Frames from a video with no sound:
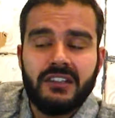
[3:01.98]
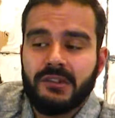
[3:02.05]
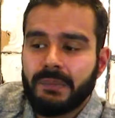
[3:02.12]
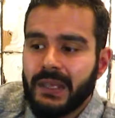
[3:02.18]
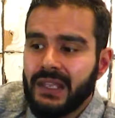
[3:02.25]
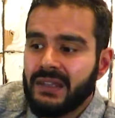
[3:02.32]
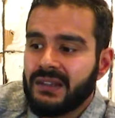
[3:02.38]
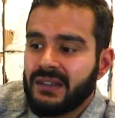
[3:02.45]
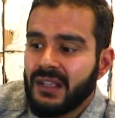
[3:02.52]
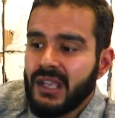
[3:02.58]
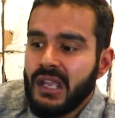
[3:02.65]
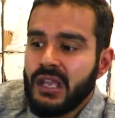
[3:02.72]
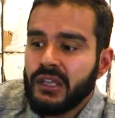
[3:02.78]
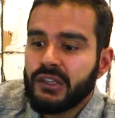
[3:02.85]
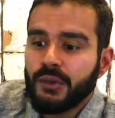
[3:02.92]
the space.
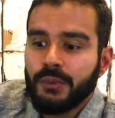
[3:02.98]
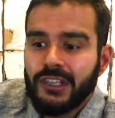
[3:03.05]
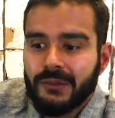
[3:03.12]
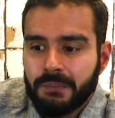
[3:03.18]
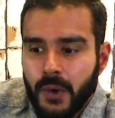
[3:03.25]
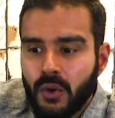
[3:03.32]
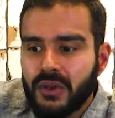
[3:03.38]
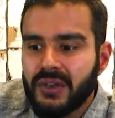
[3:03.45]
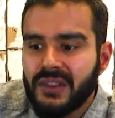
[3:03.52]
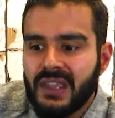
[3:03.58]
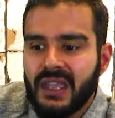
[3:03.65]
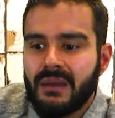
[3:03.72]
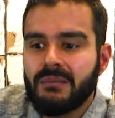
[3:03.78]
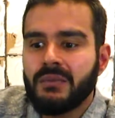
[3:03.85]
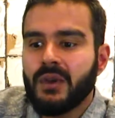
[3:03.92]
So we spoke to
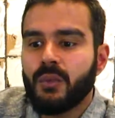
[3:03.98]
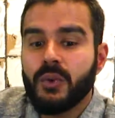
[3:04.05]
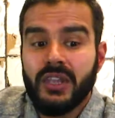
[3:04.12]
them.